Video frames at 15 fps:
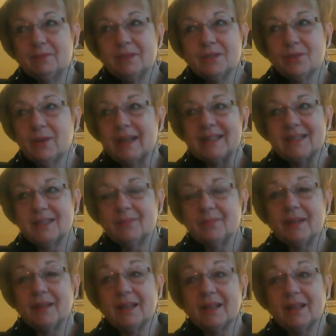quite
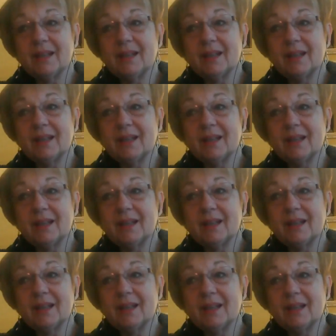something. I thought I
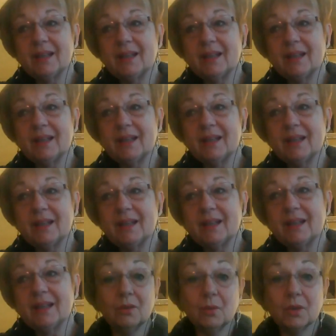wanted to just,
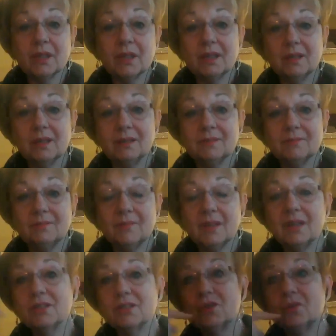work in a
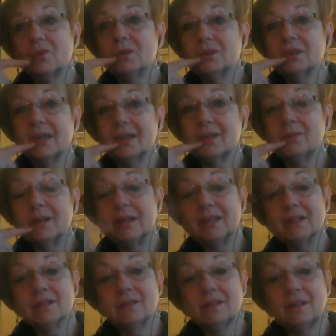store like a wedding
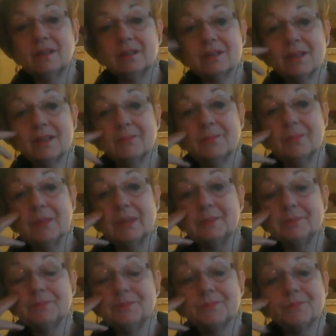salon or something, but
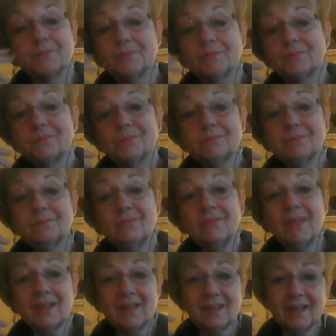
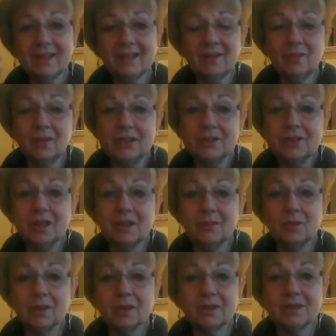then I thought, why should I
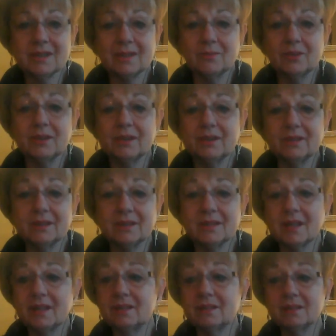work? Because I'm really good at
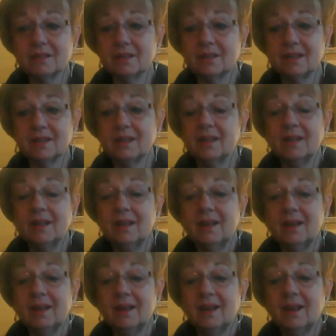sales, and
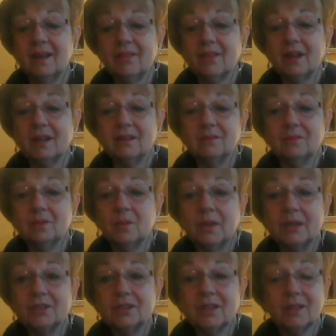I thought, well, why
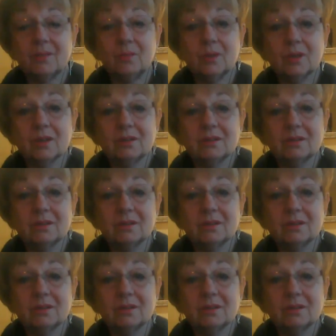should I work,